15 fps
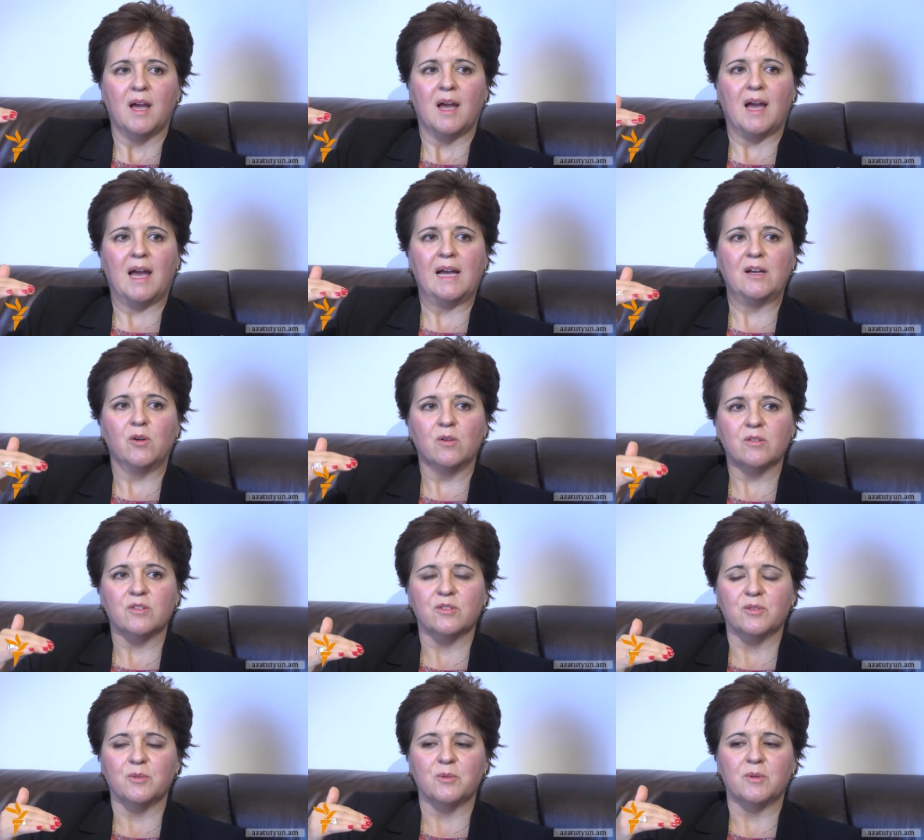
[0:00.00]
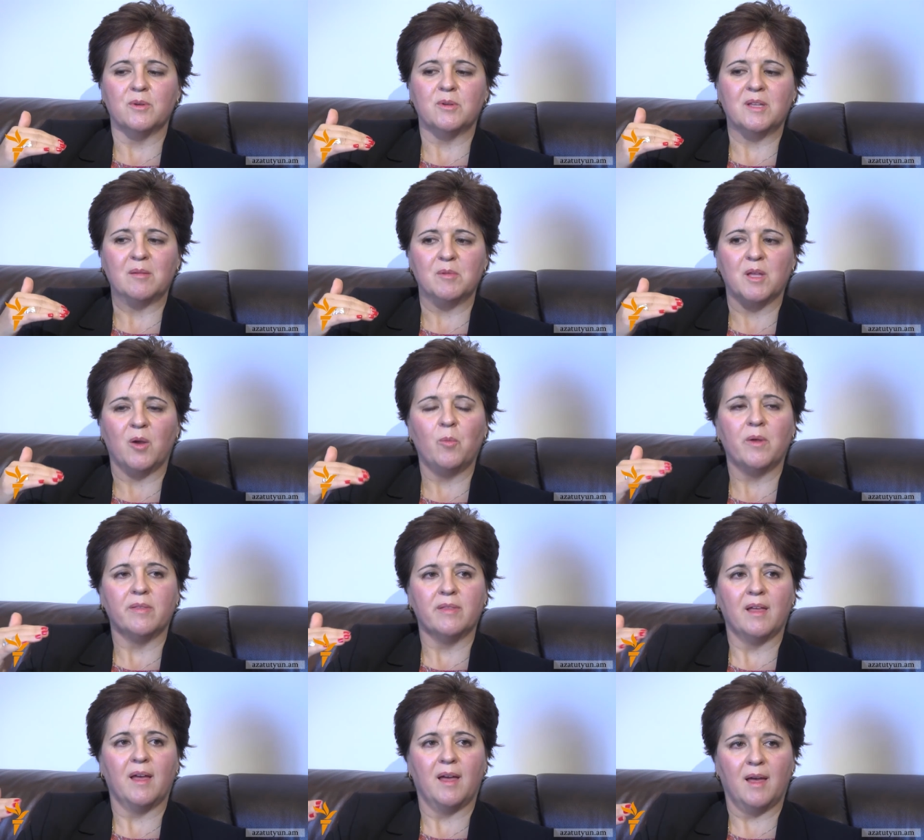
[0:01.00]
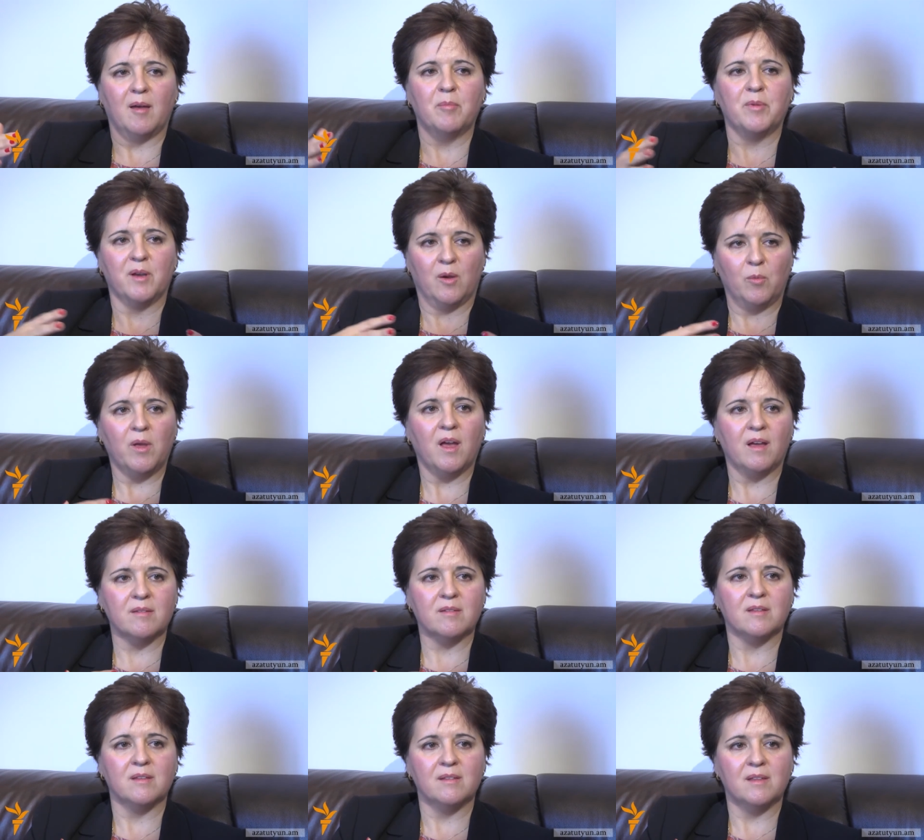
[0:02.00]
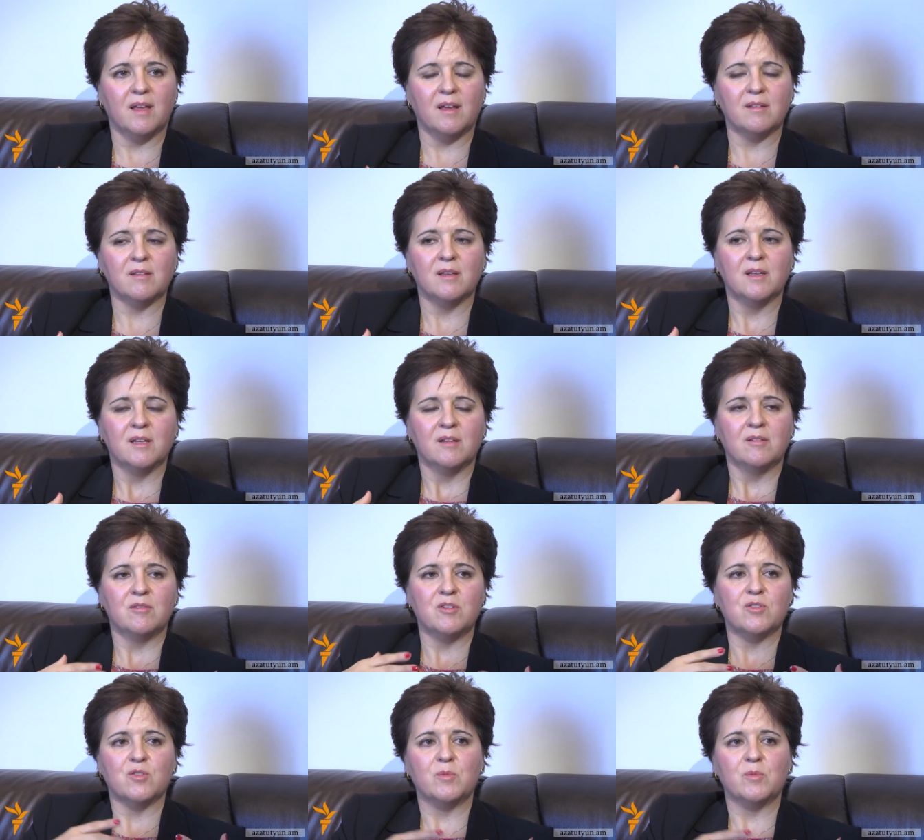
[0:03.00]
And also sometimes what that happens, and we have seen that, there is